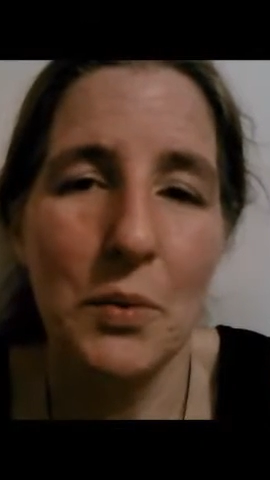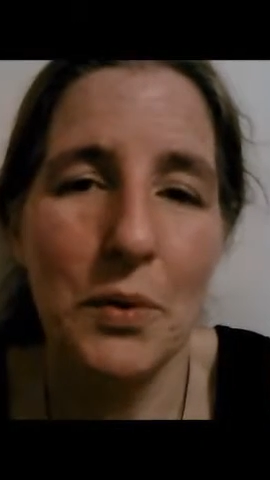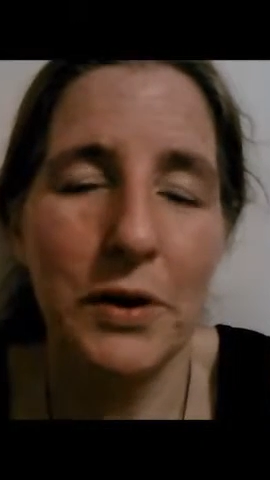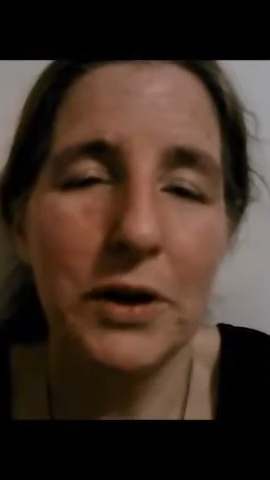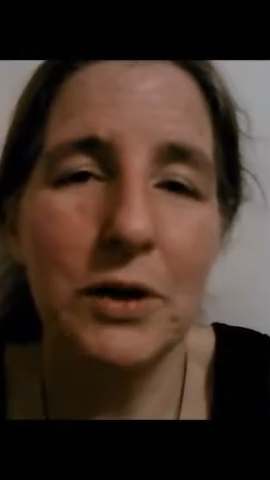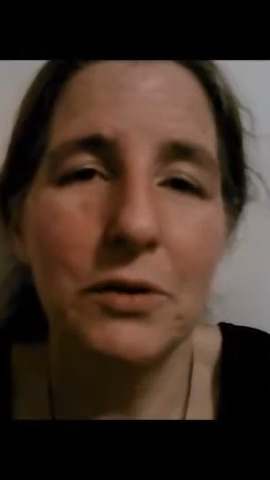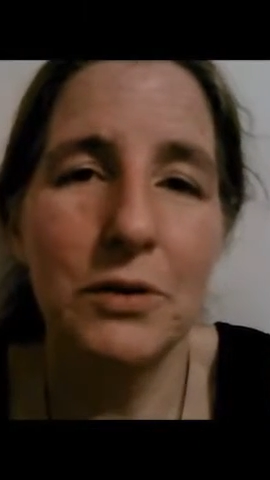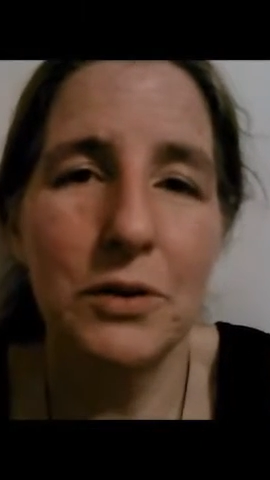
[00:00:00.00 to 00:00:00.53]

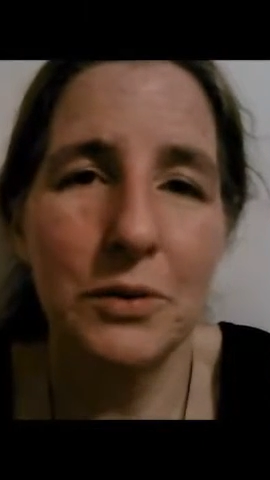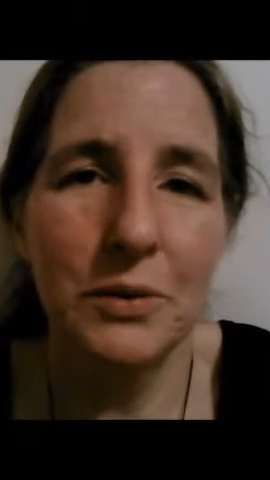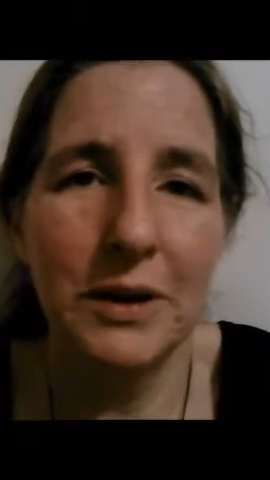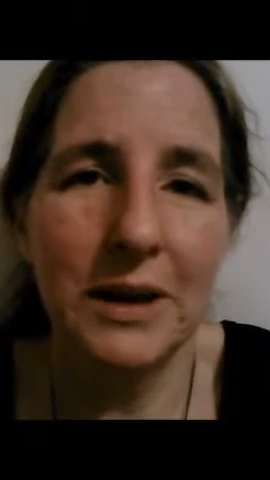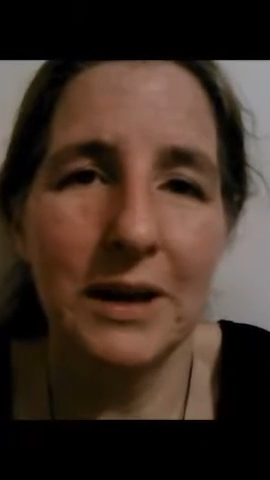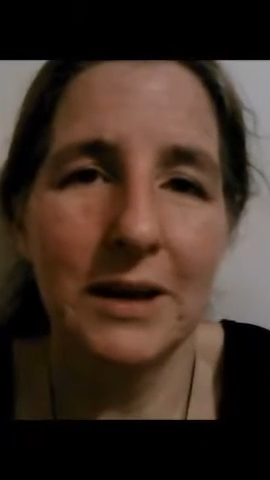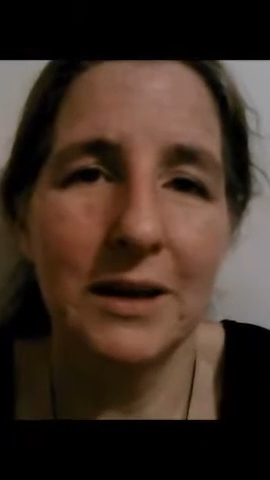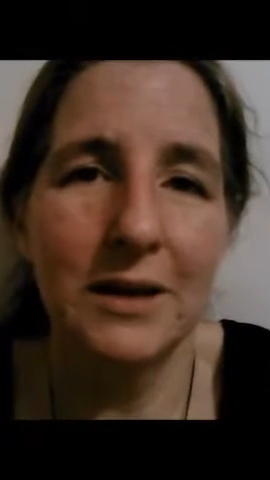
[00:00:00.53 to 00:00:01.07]
What are you
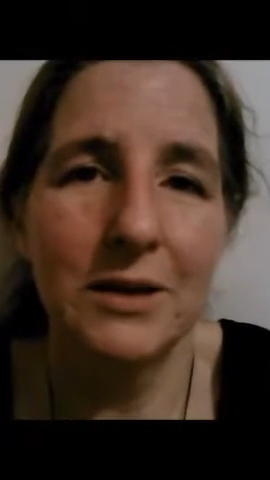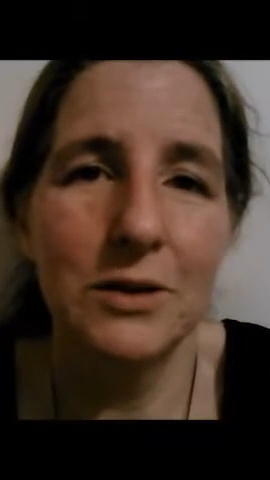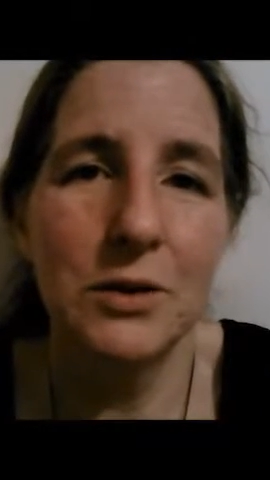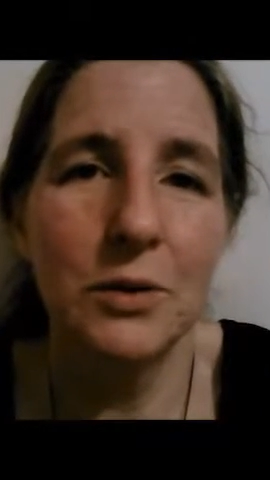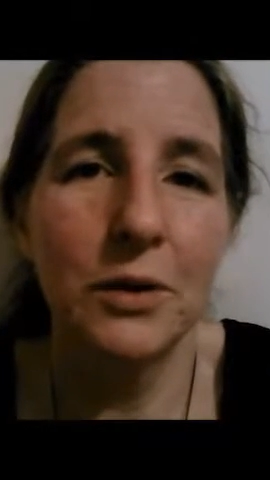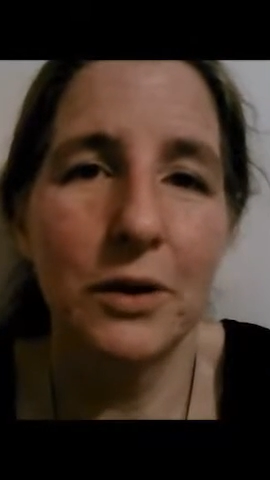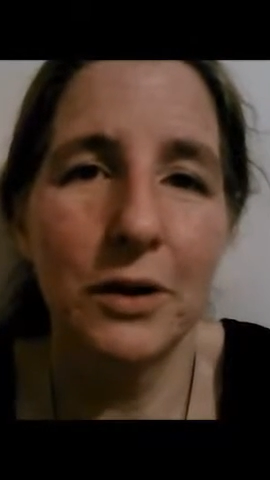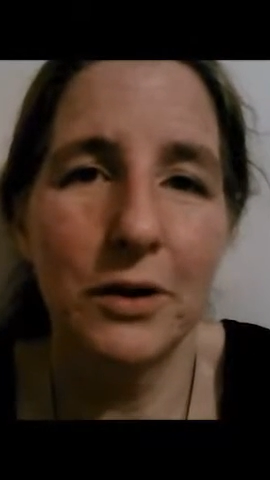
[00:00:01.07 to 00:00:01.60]
doing
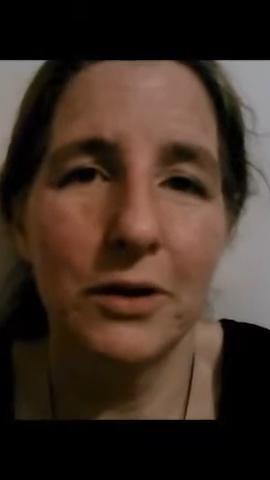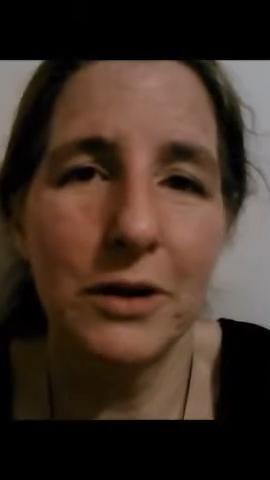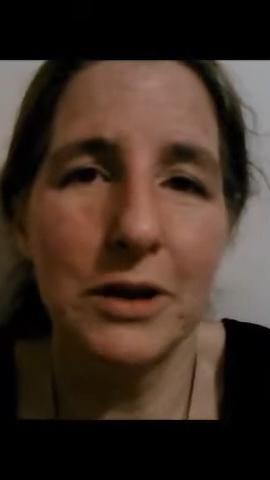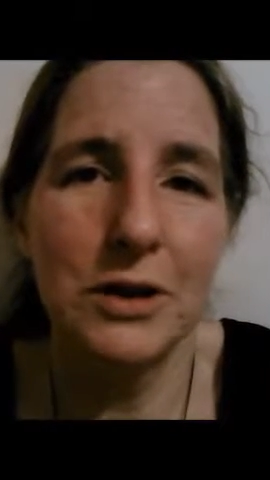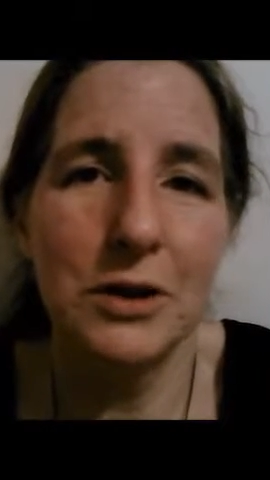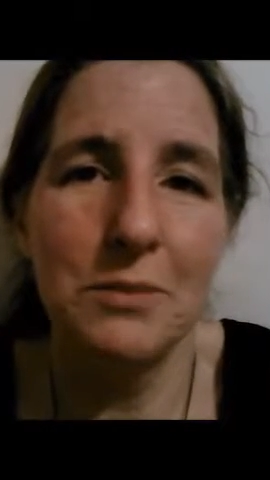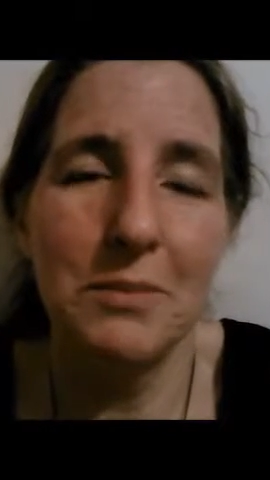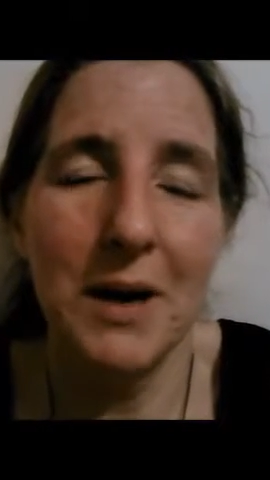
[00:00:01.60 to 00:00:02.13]
to
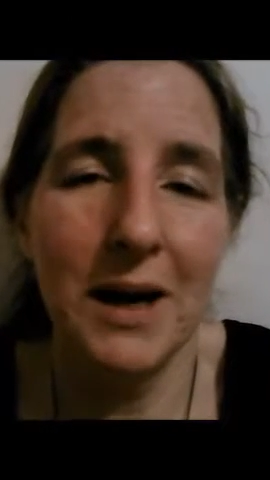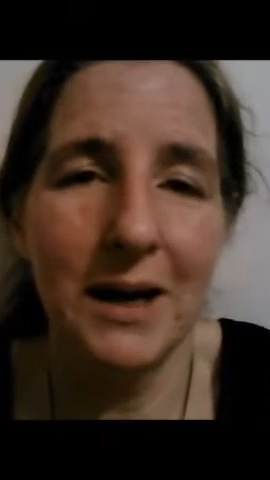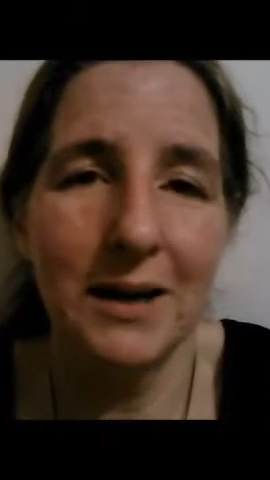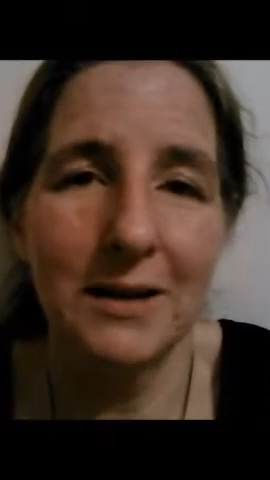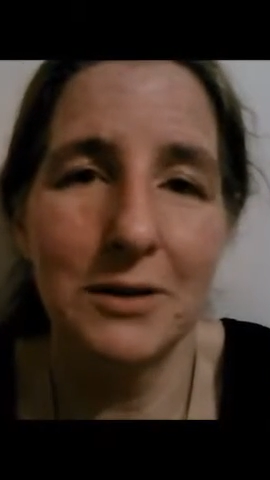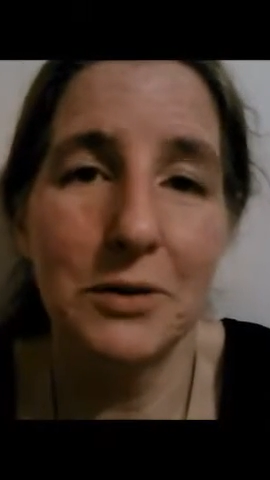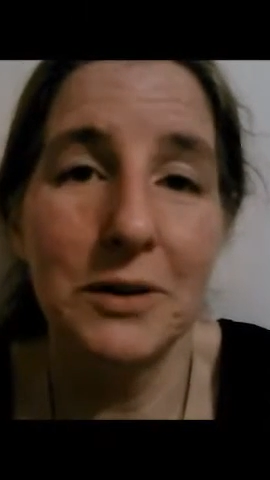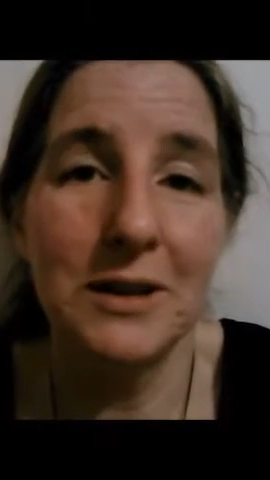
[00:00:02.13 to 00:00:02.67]
encourage your
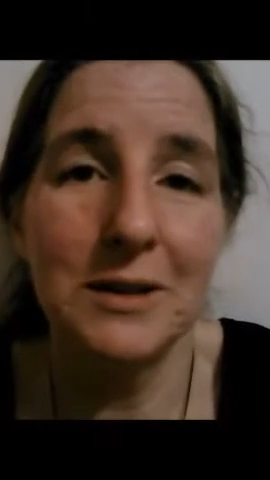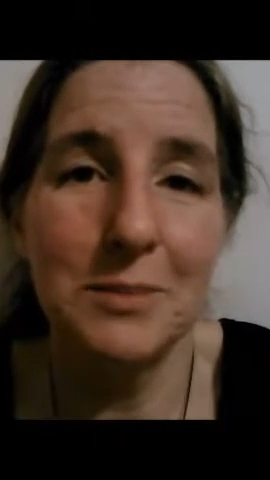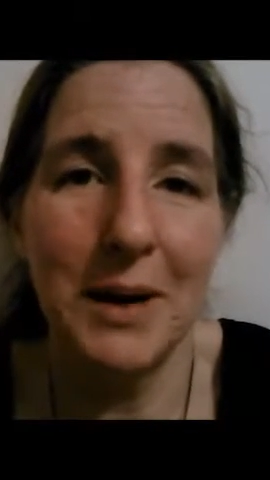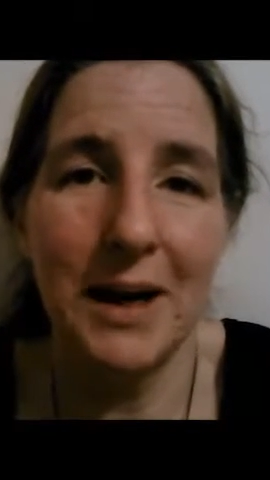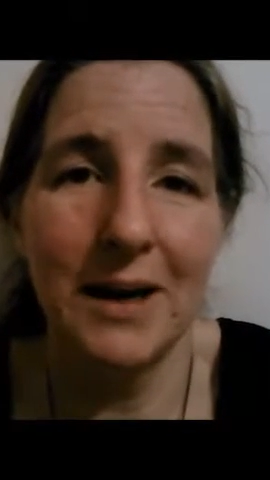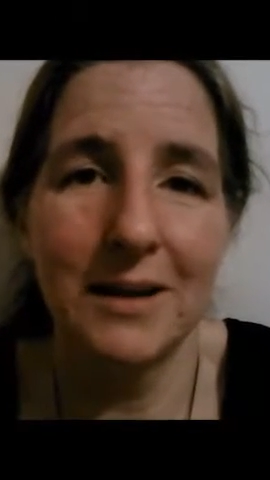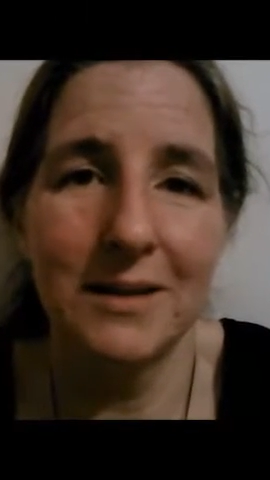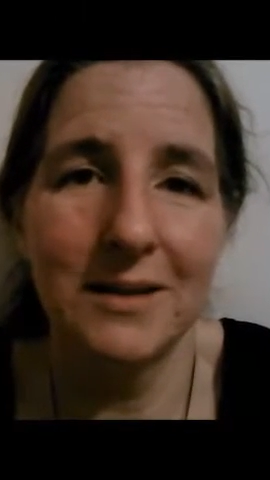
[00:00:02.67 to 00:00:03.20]
mind to
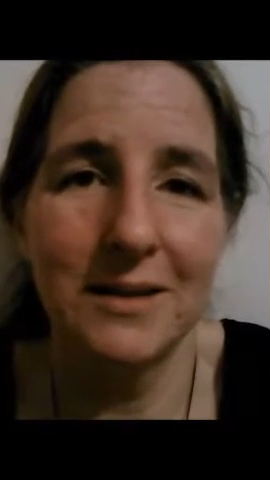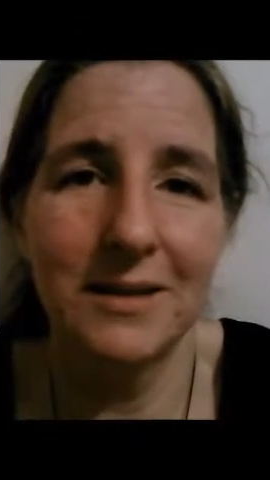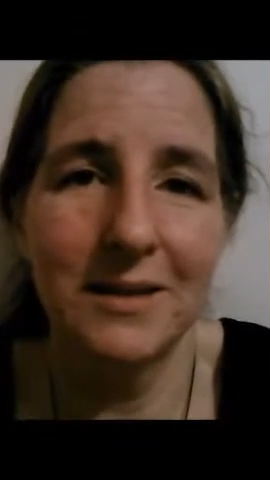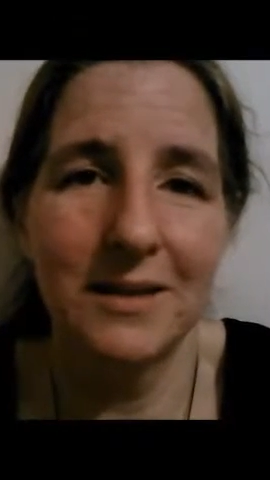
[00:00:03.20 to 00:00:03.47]
expand?